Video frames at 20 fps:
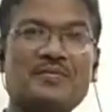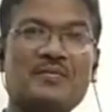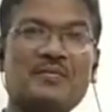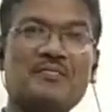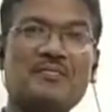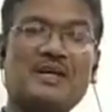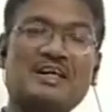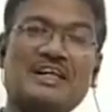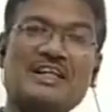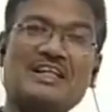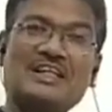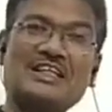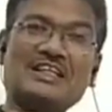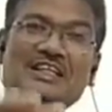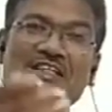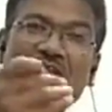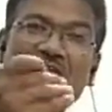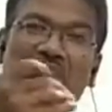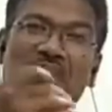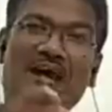but it
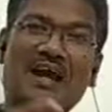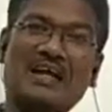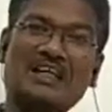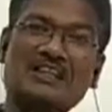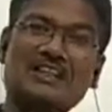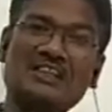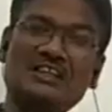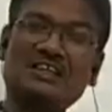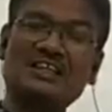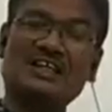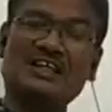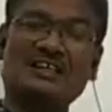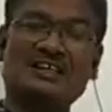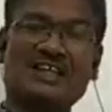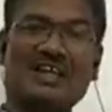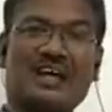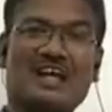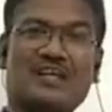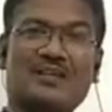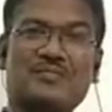is imagined
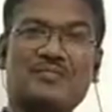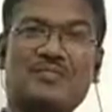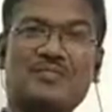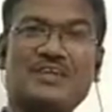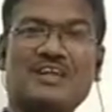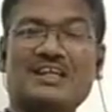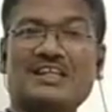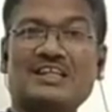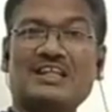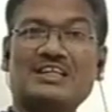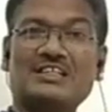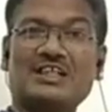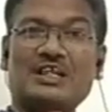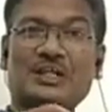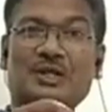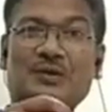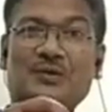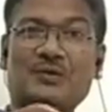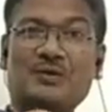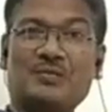that it is
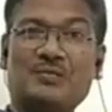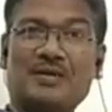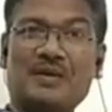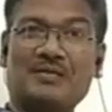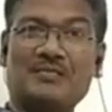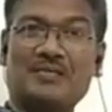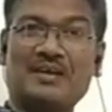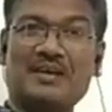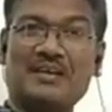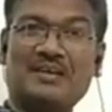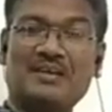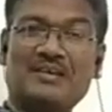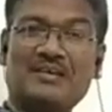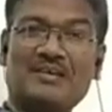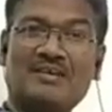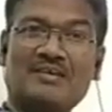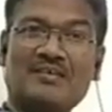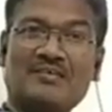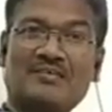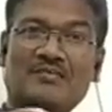a human being.
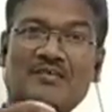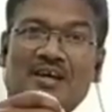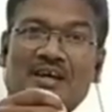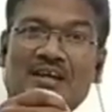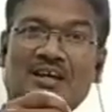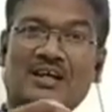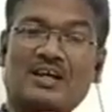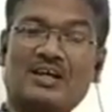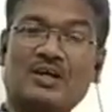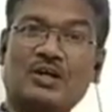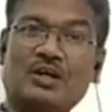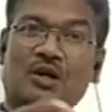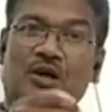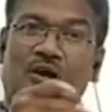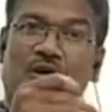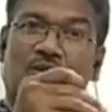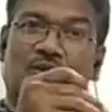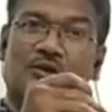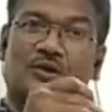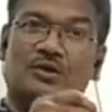When a
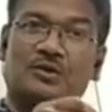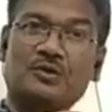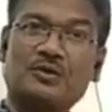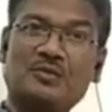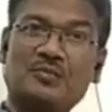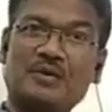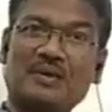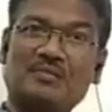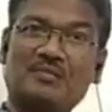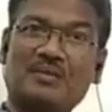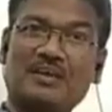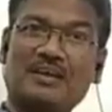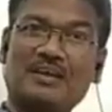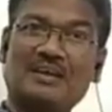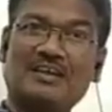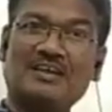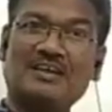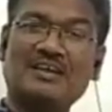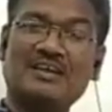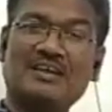non-human
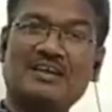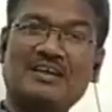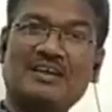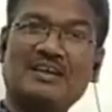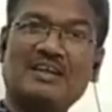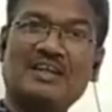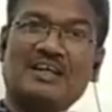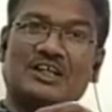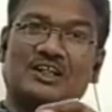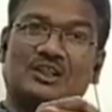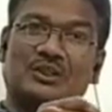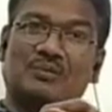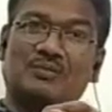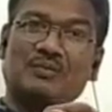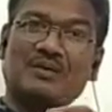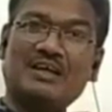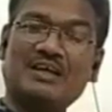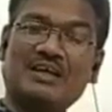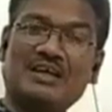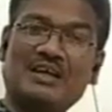being is to
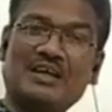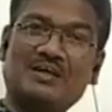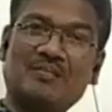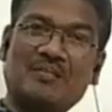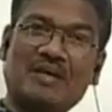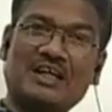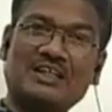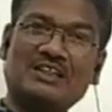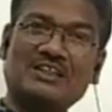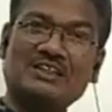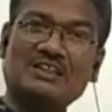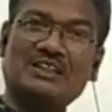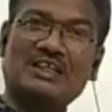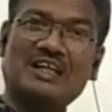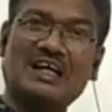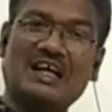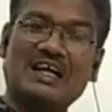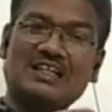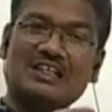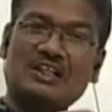be imagined
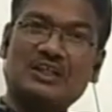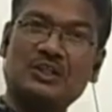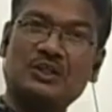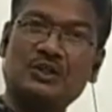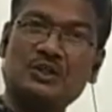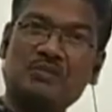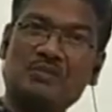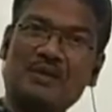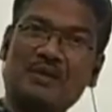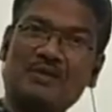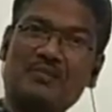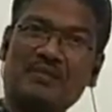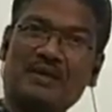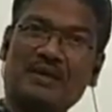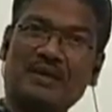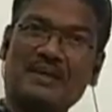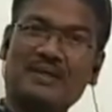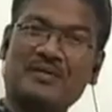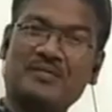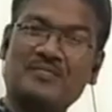as a human
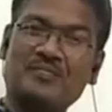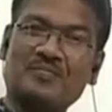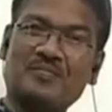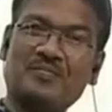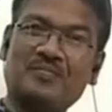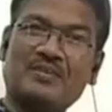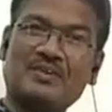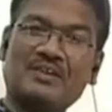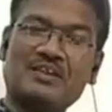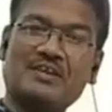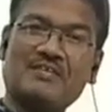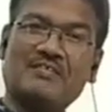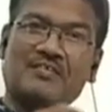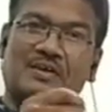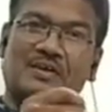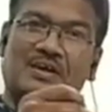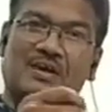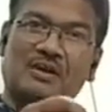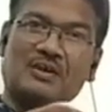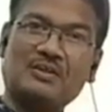being, the
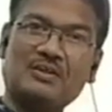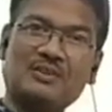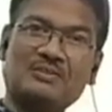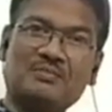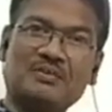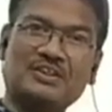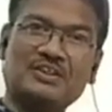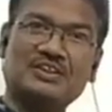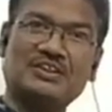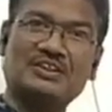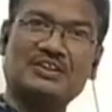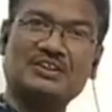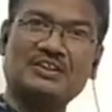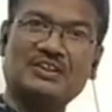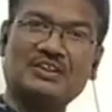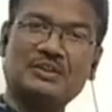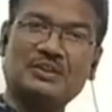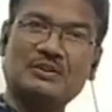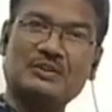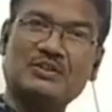figure of speech
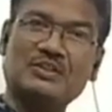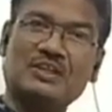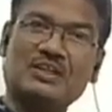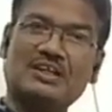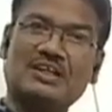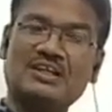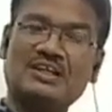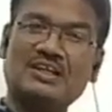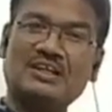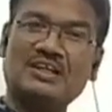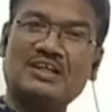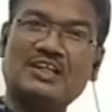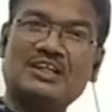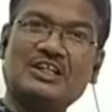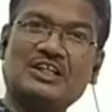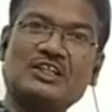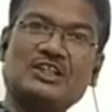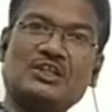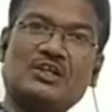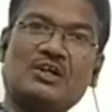used
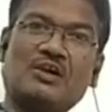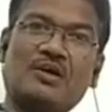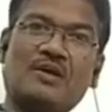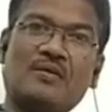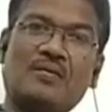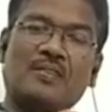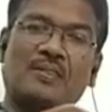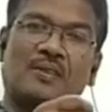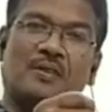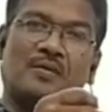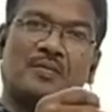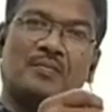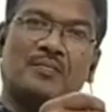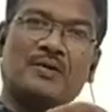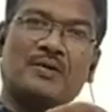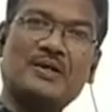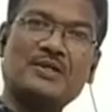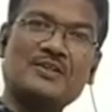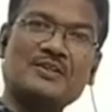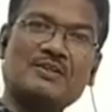is called
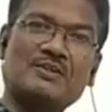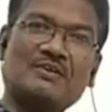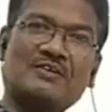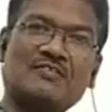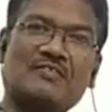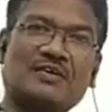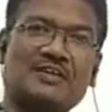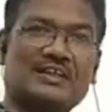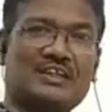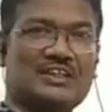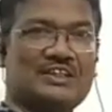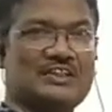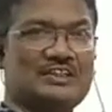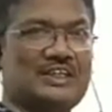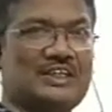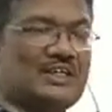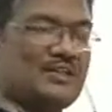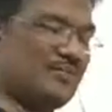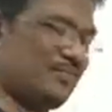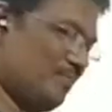
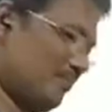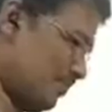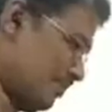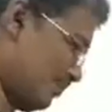personification.